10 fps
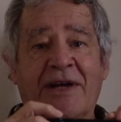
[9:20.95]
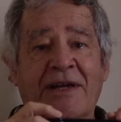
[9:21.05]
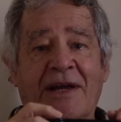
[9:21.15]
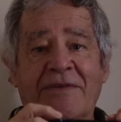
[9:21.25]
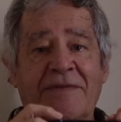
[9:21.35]
I
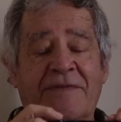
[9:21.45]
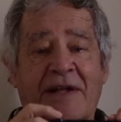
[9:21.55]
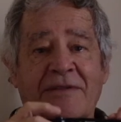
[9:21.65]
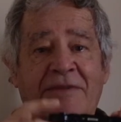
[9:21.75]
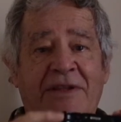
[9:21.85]
never
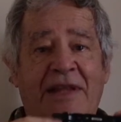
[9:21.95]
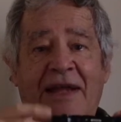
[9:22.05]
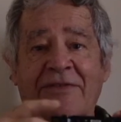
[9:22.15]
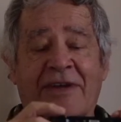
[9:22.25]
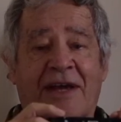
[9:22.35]
felt with
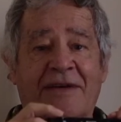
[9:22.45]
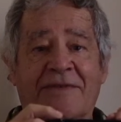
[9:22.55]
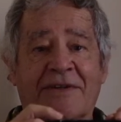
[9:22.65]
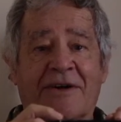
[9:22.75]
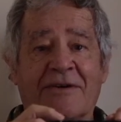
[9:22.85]
landscape
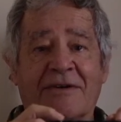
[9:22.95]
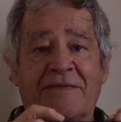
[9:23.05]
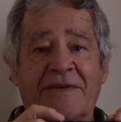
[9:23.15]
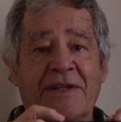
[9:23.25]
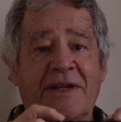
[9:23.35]

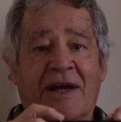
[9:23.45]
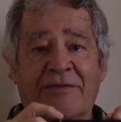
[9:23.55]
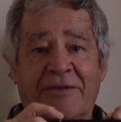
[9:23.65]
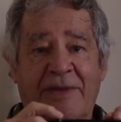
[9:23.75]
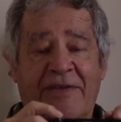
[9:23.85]
photography that I
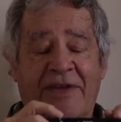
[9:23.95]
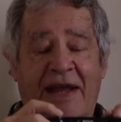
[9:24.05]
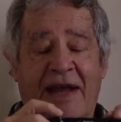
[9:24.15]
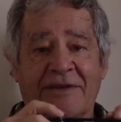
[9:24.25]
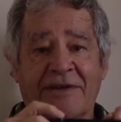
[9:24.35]
was missing
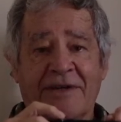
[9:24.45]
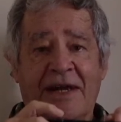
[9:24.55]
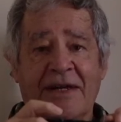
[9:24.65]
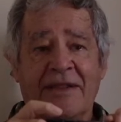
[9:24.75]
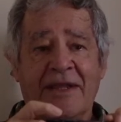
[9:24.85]
out on
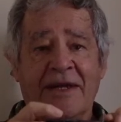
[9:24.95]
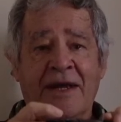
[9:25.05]
anything.